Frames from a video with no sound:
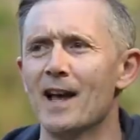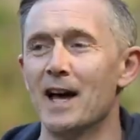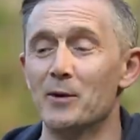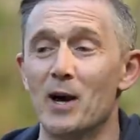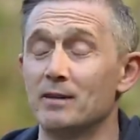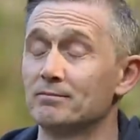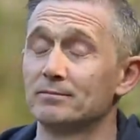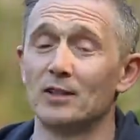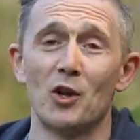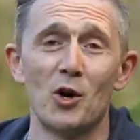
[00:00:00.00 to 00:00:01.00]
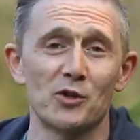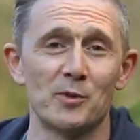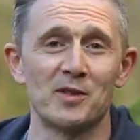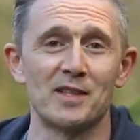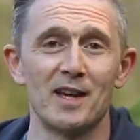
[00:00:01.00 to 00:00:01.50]
Anyway, on a hot
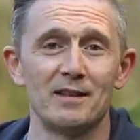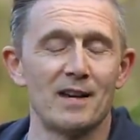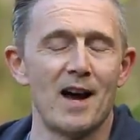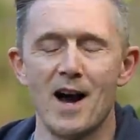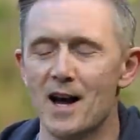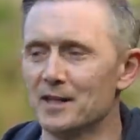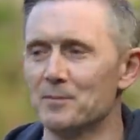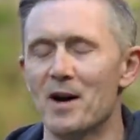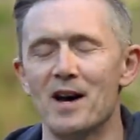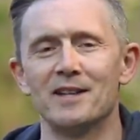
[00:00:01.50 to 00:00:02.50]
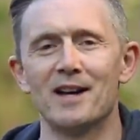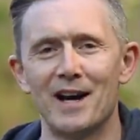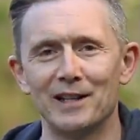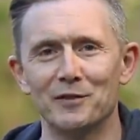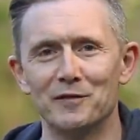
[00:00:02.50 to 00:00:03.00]
summer's day, I didn't mind. I
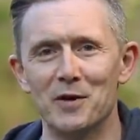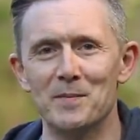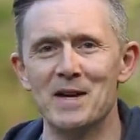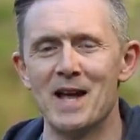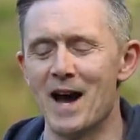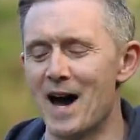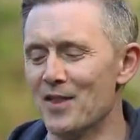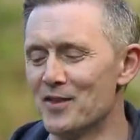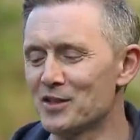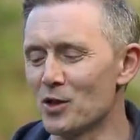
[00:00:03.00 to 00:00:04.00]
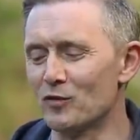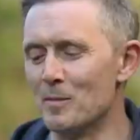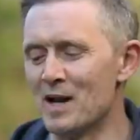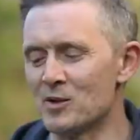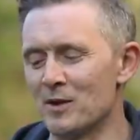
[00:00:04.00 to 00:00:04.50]
loved them. And this sort of
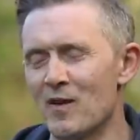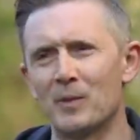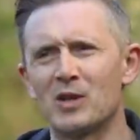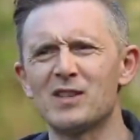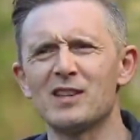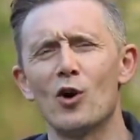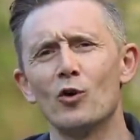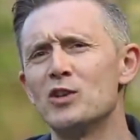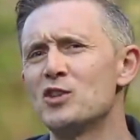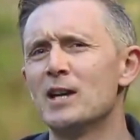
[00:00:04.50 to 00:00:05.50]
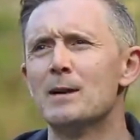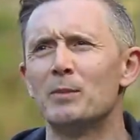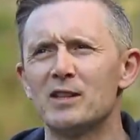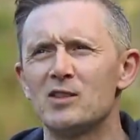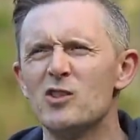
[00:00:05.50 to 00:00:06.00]
reminds me of that because it's orangey,
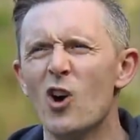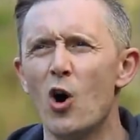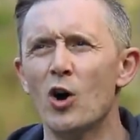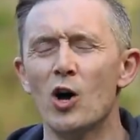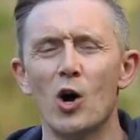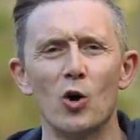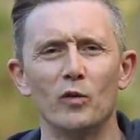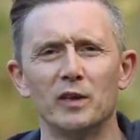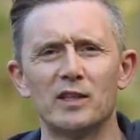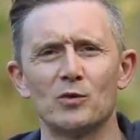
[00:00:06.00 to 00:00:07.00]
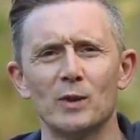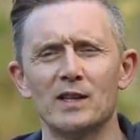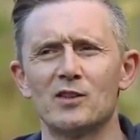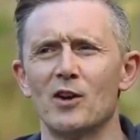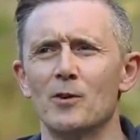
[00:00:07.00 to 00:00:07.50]
but it's not overly
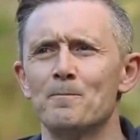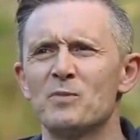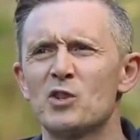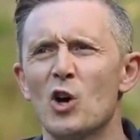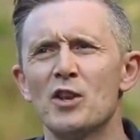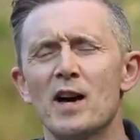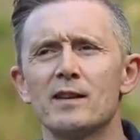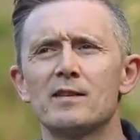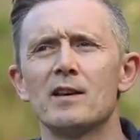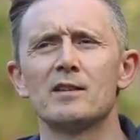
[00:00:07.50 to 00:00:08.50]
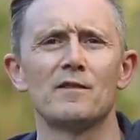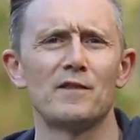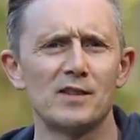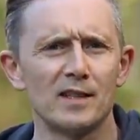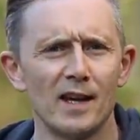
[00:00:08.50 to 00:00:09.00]
sweet. So it's got a nice
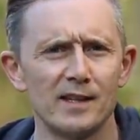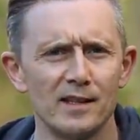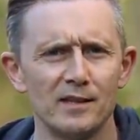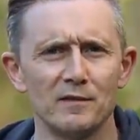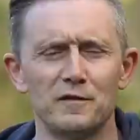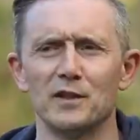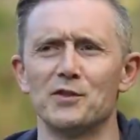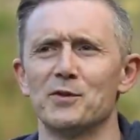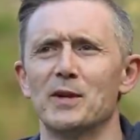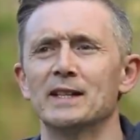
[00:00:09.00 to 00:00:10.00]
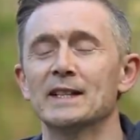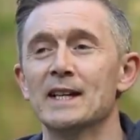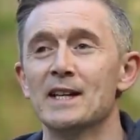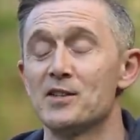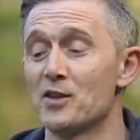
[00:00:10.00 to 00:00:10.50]
sophisticated feel to it.
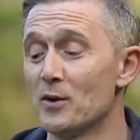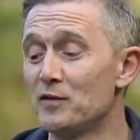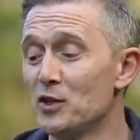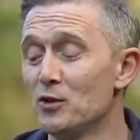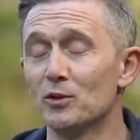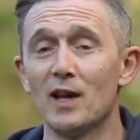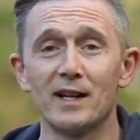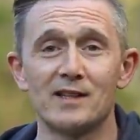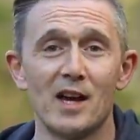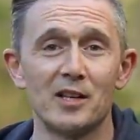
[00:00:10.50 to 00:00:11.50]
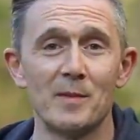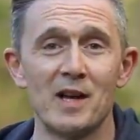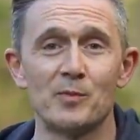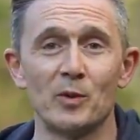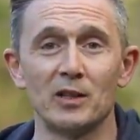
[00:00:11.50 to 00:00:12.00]
So if you like Terre
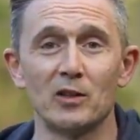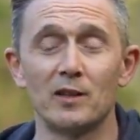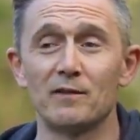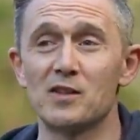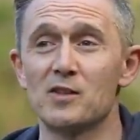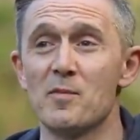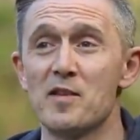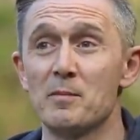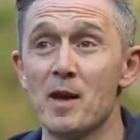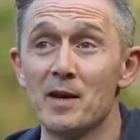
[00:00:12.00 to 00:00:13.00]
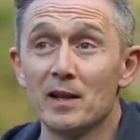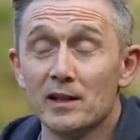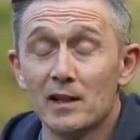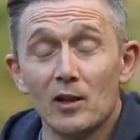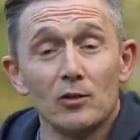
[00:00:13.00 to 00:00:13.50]
d'Hermes, but you're looking for something maybe a
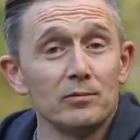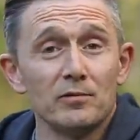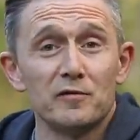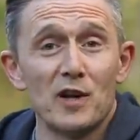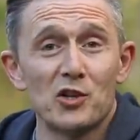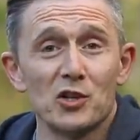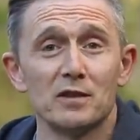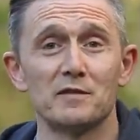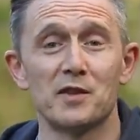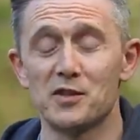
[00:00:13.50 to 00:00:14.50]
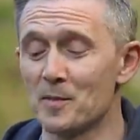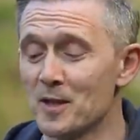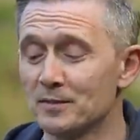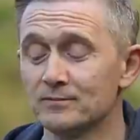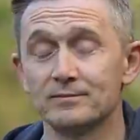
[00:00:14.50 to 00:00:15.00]
little fresher for the summer,